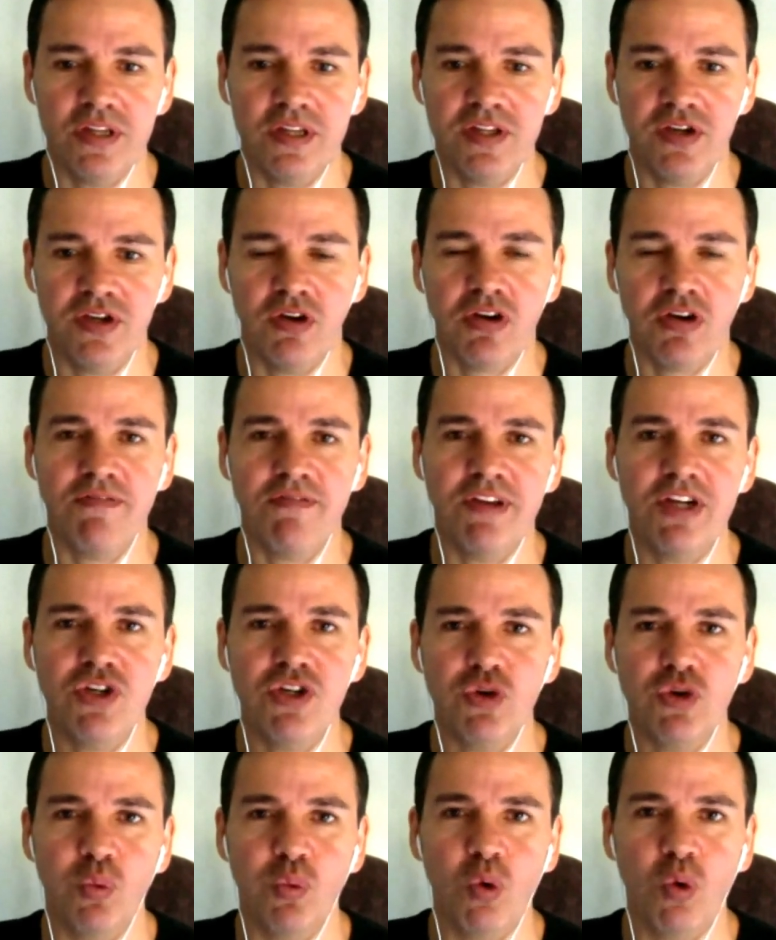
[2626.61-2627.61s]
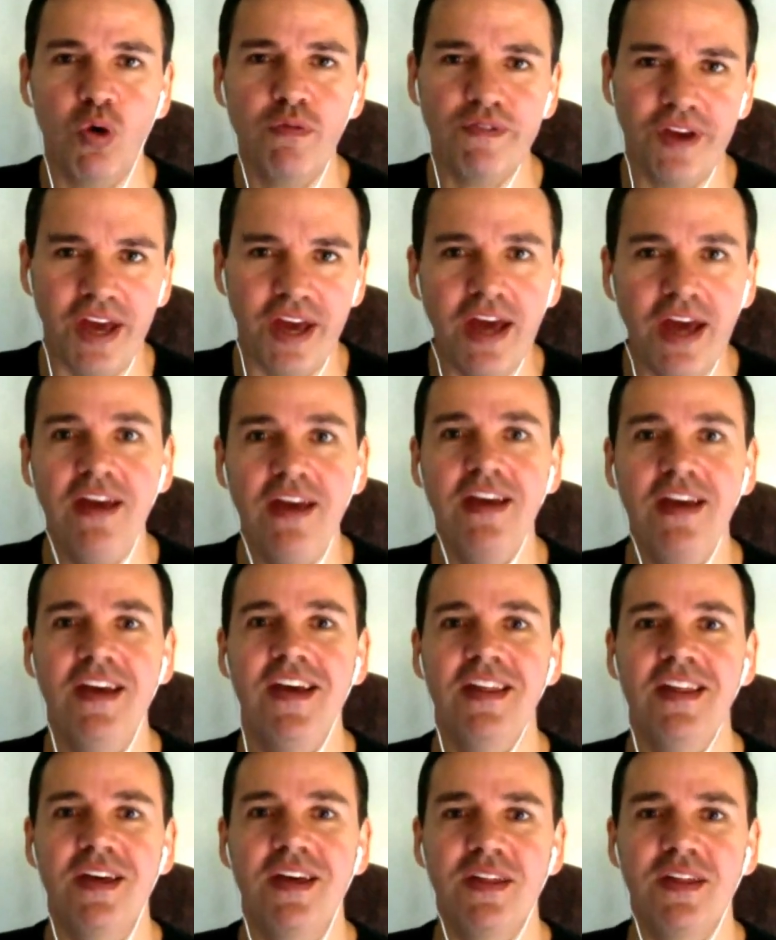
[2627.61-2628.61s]
It's not conventional warfare.
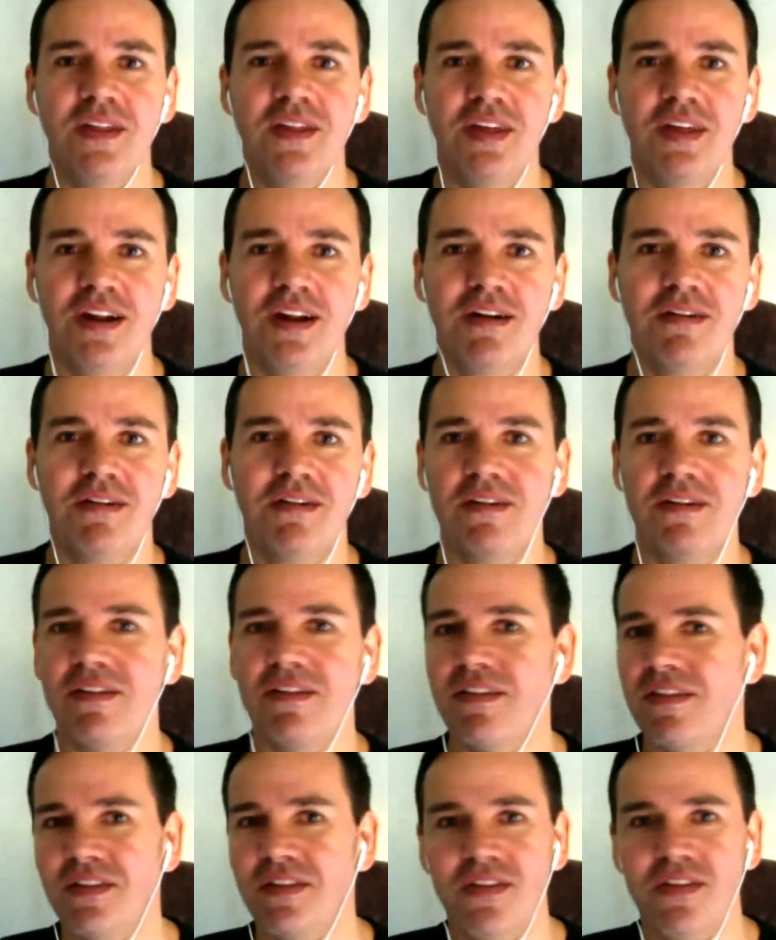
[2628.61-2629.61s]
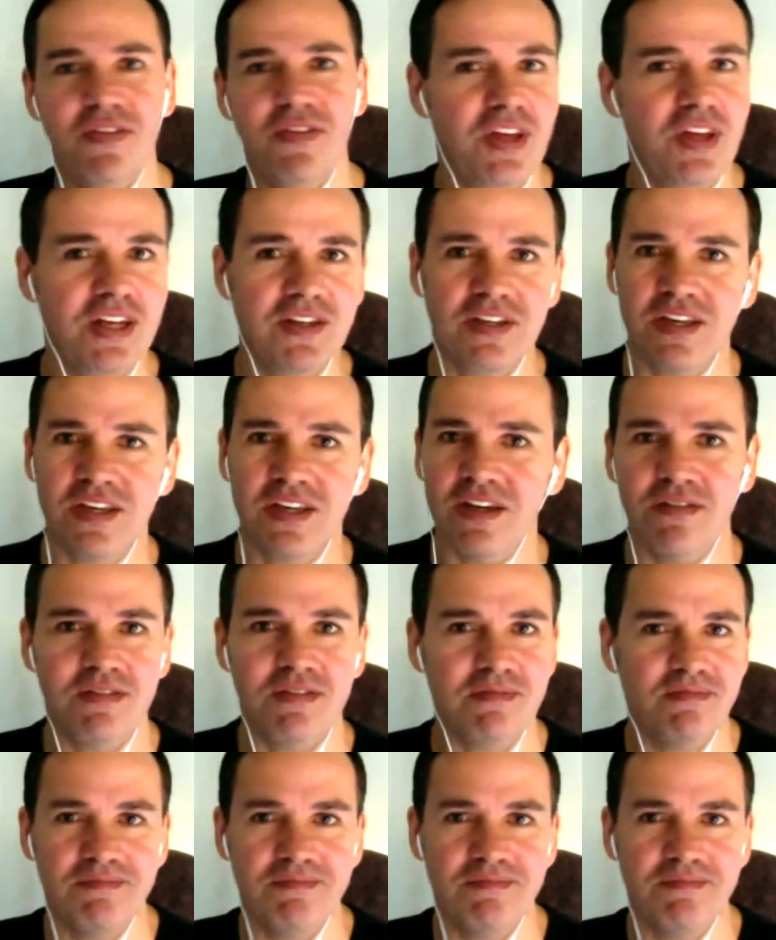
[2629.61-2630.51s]
They're things can.